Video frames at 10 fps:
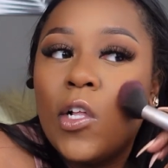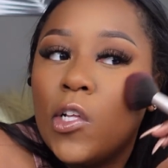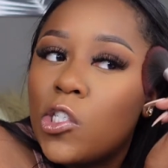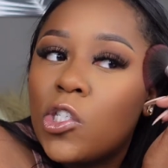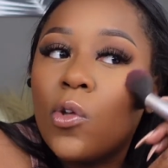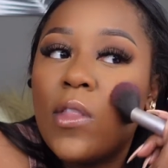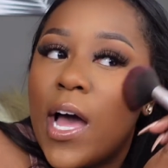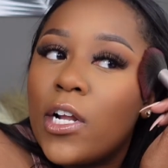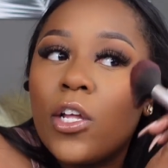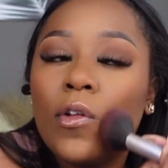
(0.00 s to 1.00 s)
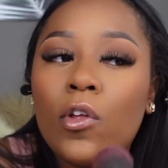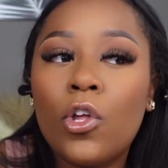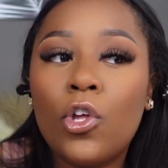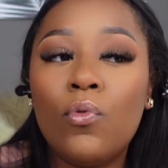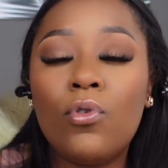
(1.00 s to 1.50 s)
so that
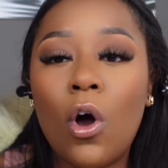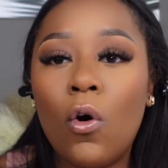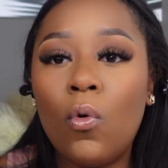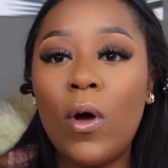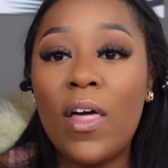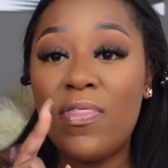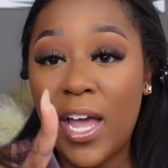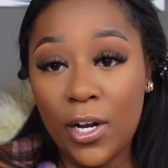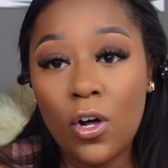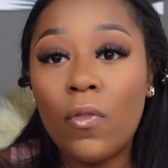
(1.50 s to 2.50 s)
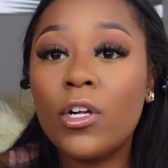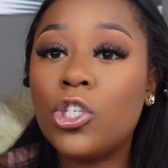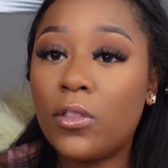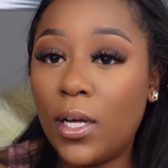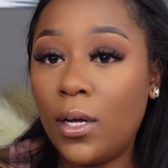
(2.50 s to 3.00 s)
you know and they know that
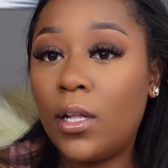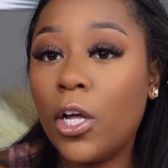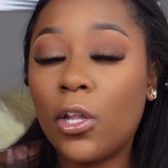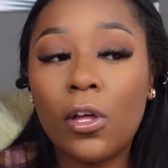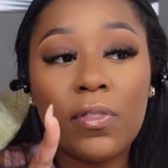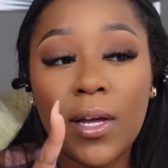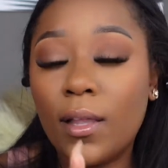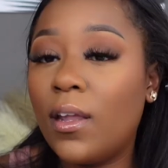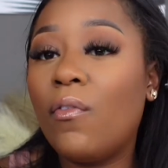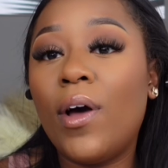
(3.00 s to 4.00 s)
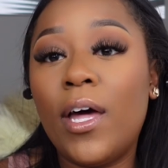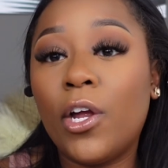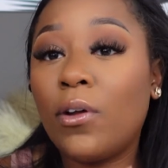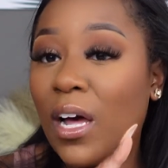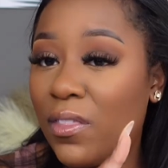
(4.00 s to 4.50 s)
you're thinking clearly, you're thinking level-headed,
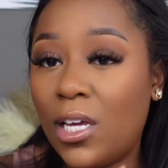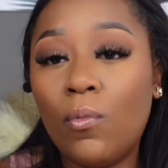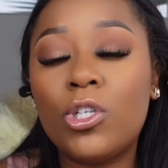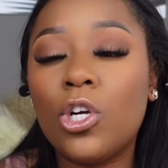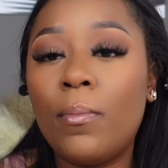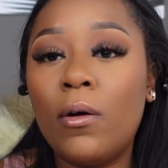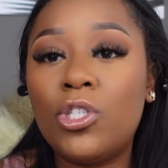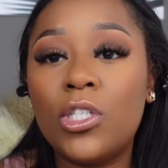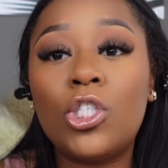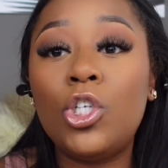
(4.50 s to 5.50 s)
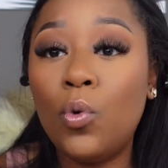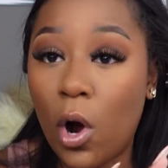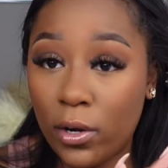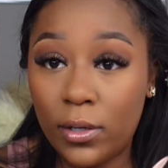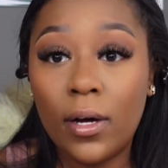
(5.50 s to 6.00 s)
you're not thinking with your emotions, you
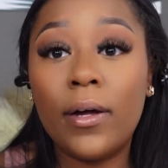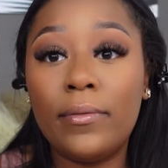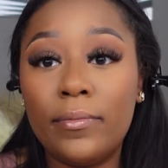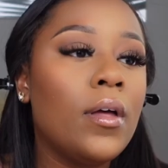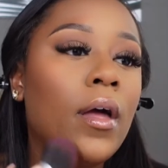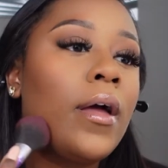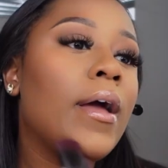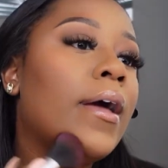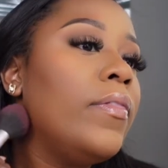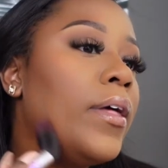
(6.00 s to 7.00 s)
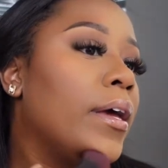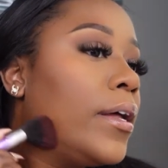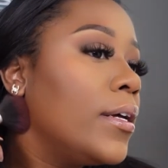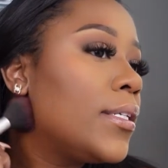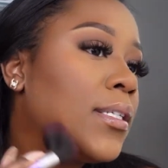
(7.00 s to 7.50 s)
are done. And
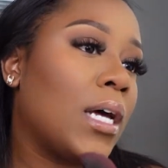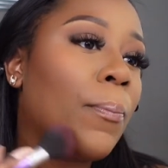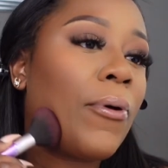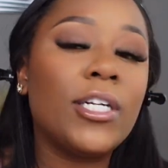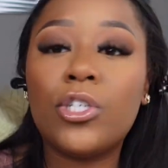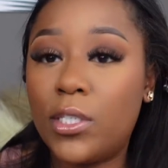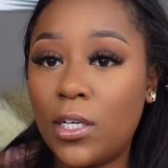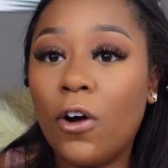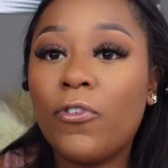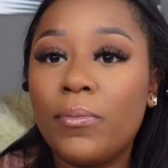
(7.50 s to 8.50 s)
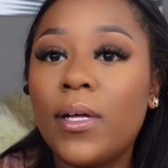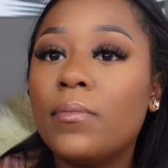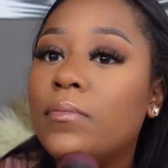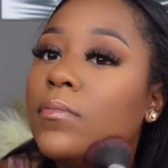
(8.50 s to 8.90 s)
then separate yourself from them